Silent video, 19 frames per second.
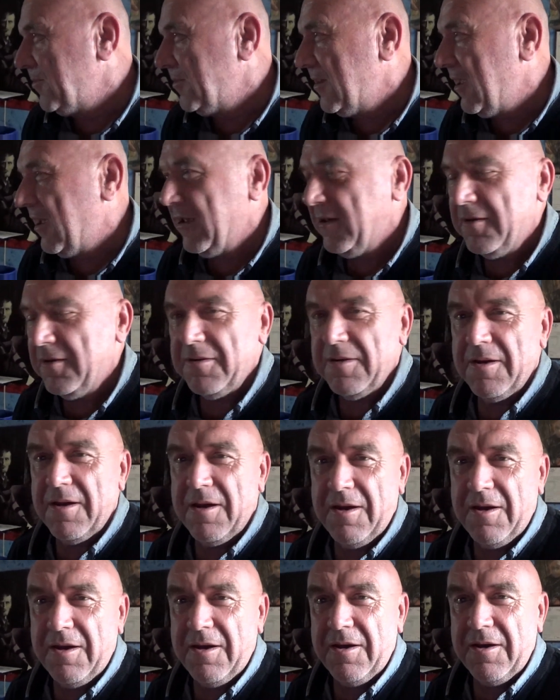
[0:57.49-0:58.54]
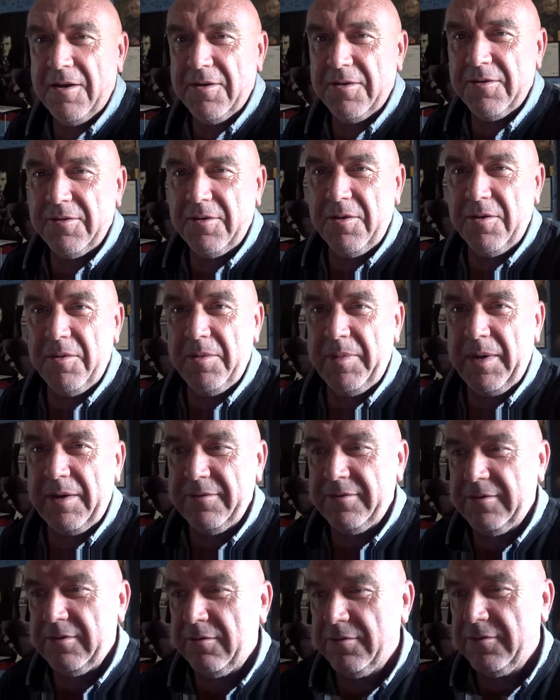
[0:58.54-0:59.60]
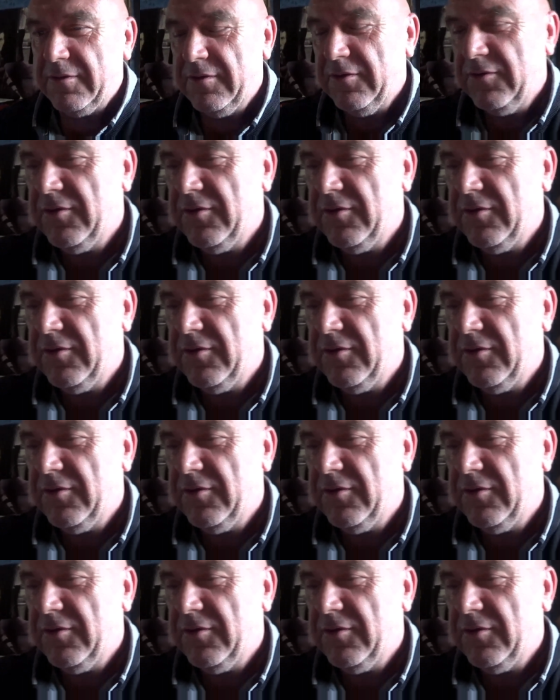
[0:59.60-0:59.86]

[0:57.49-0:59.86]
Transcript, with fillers: yeah uh, so I'm about to go to the